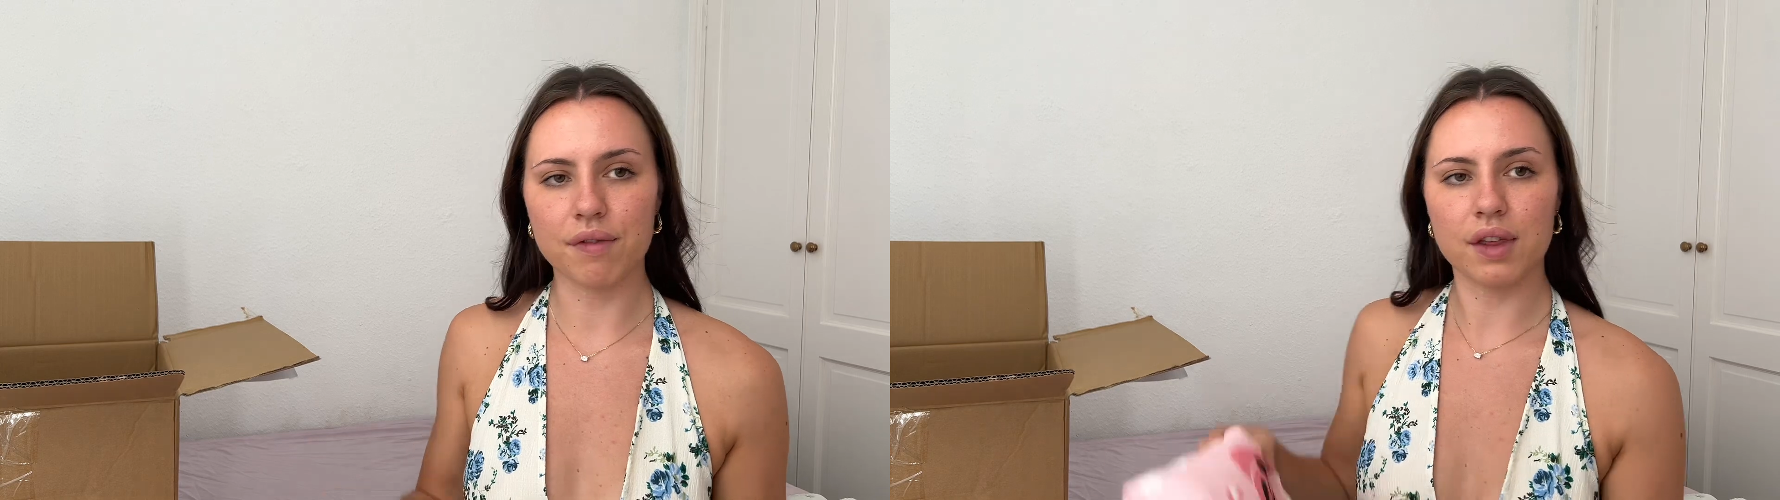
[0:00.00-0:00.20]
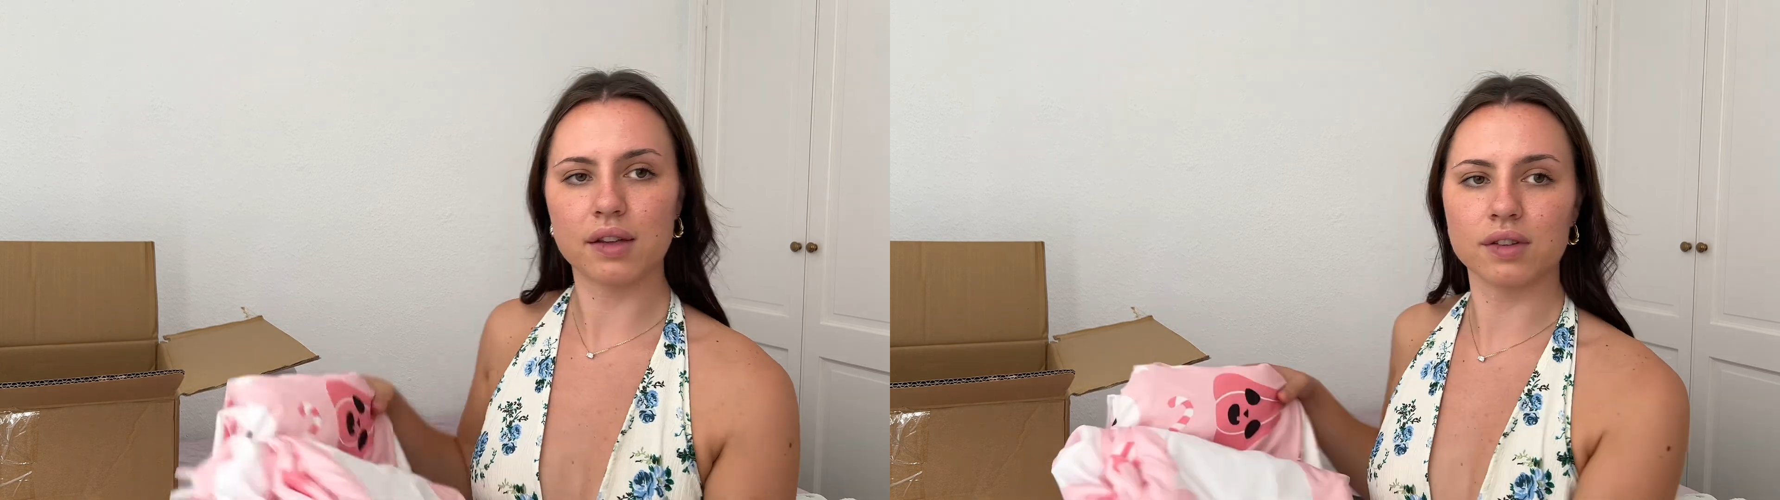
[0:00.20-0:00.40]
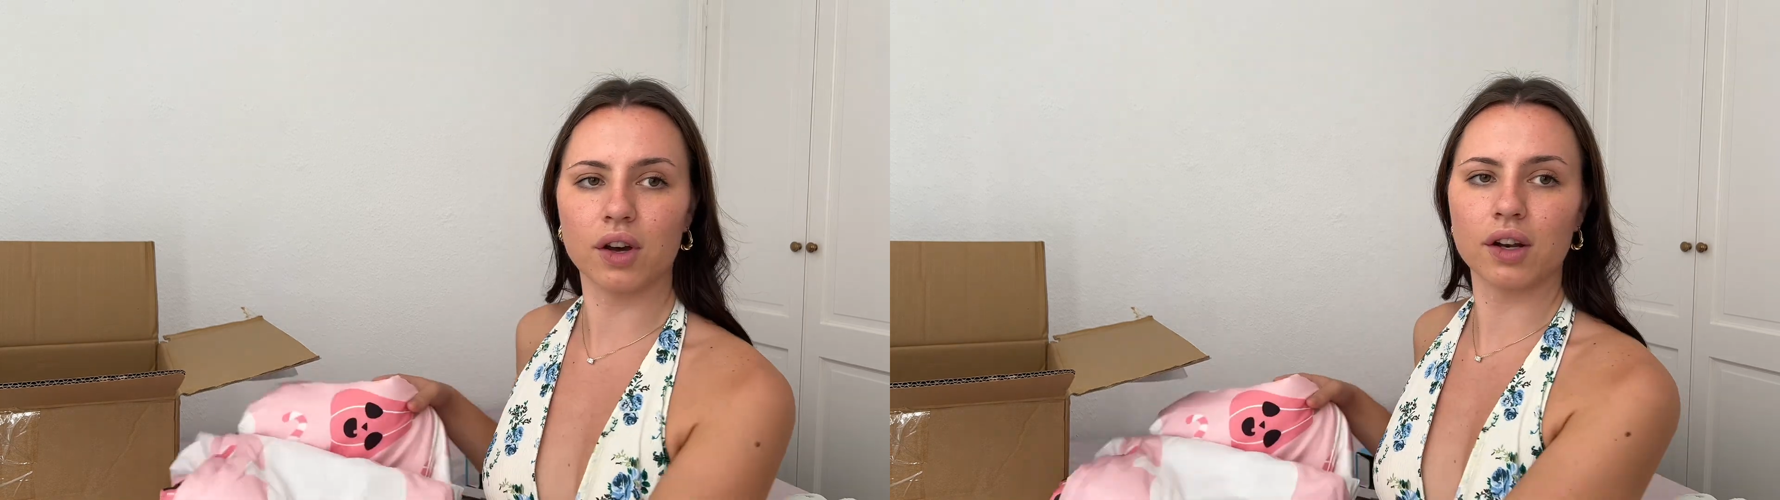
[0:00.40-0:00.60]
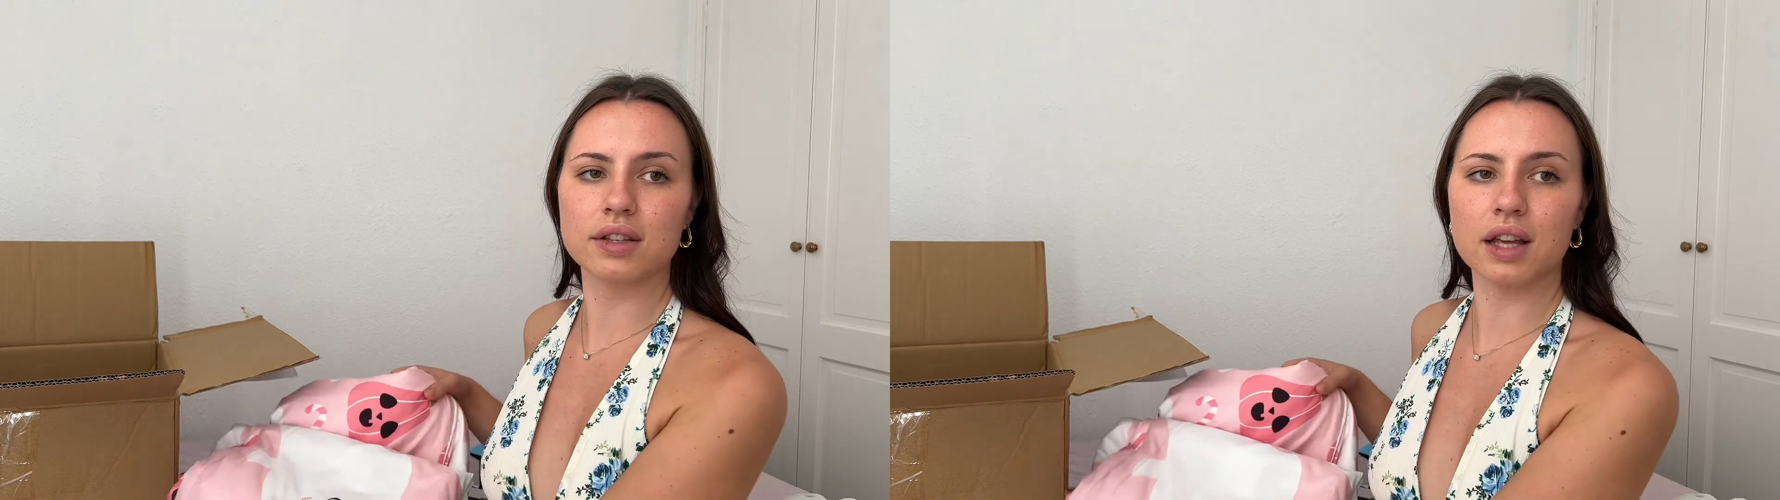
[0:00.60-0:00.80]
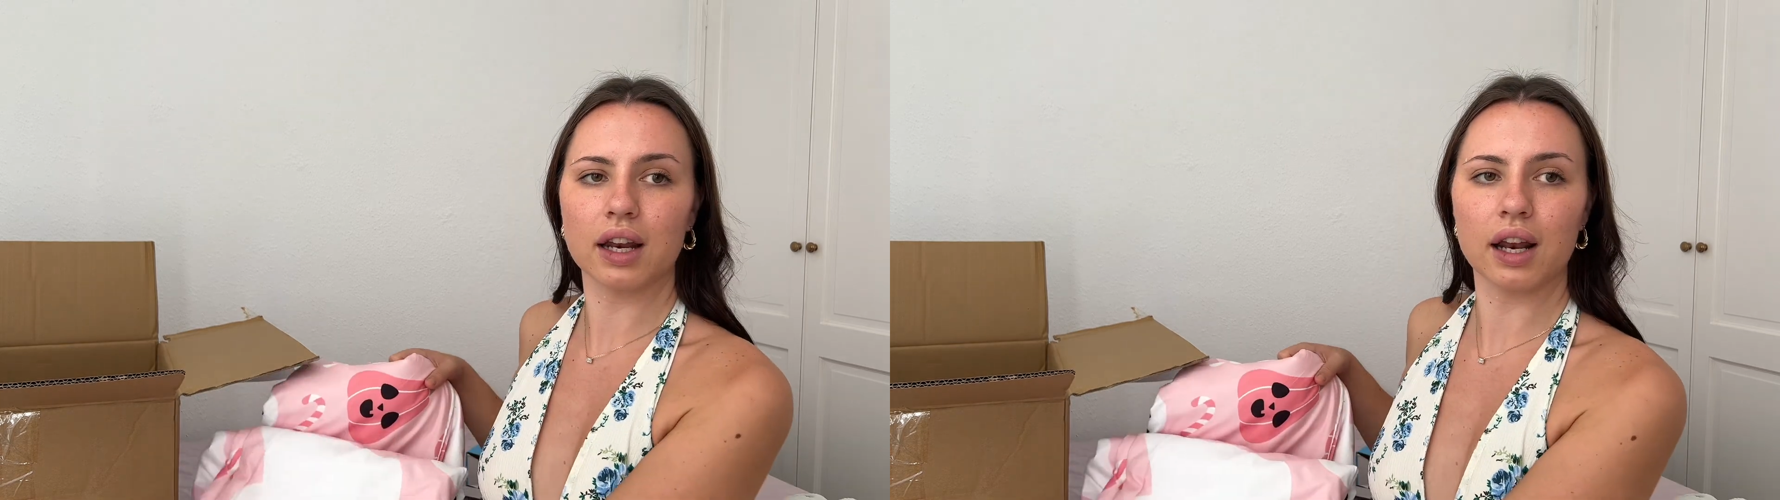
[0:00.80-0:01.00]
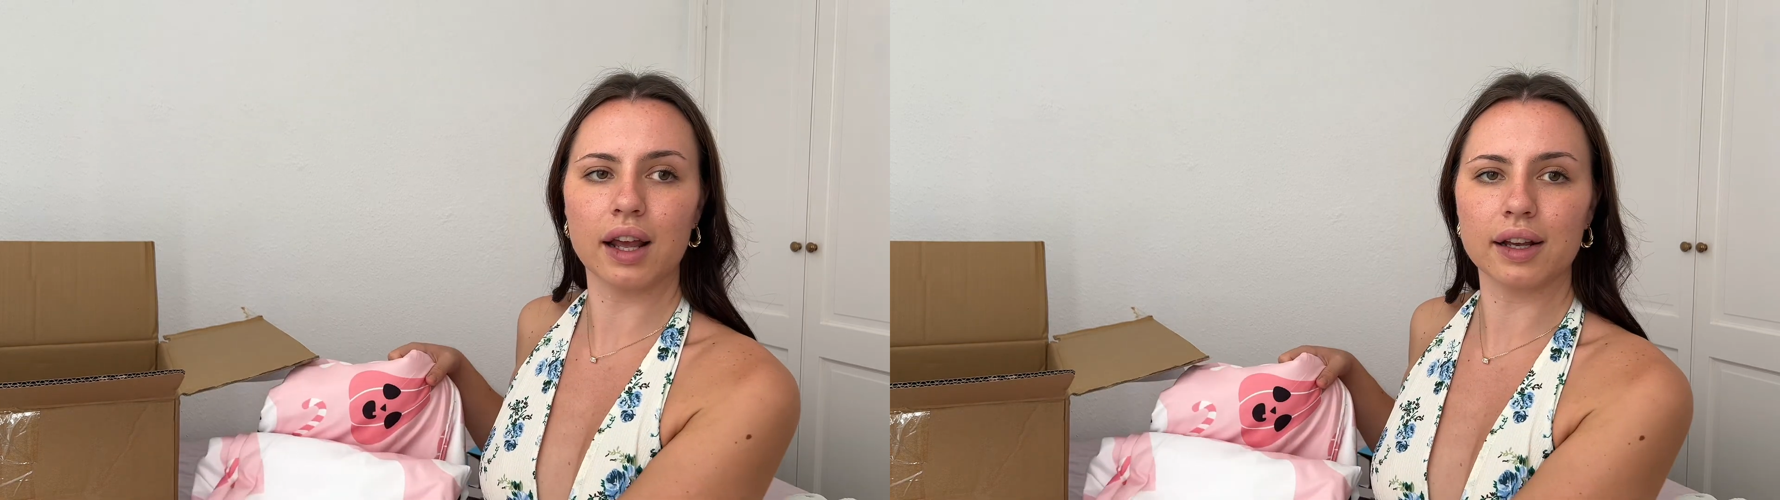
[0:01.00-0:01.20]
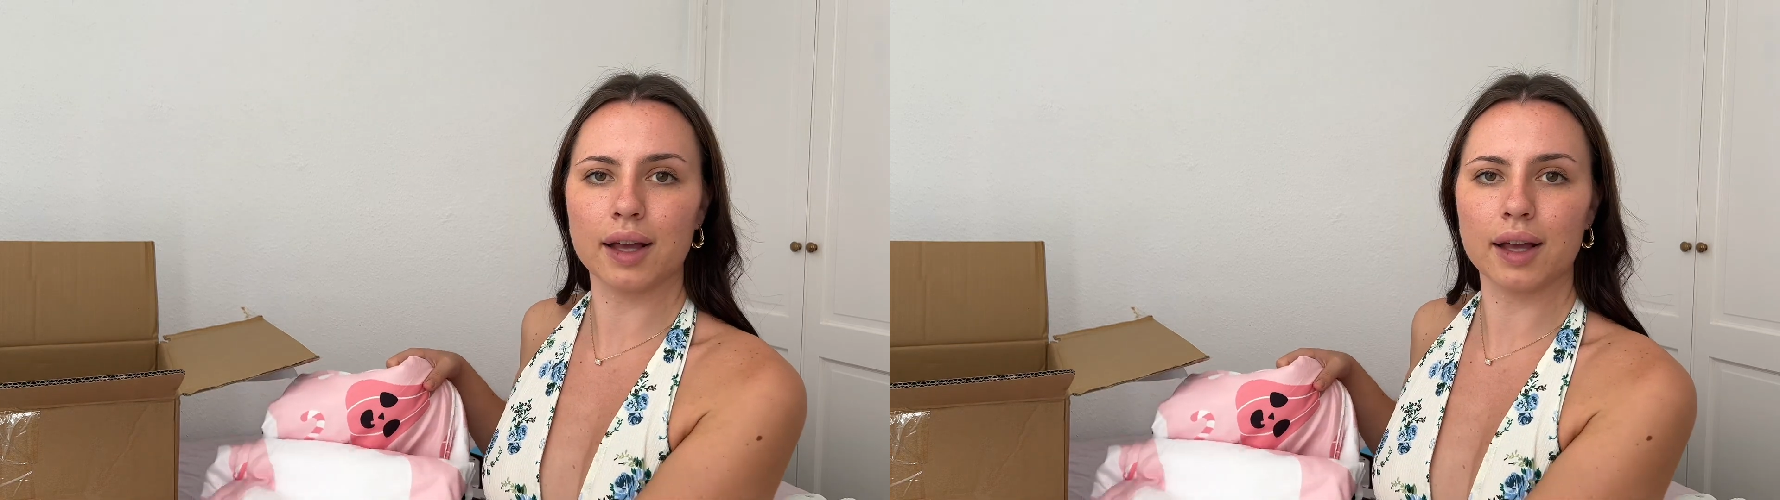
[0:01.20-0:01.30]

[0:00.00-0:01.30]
this on as kind of like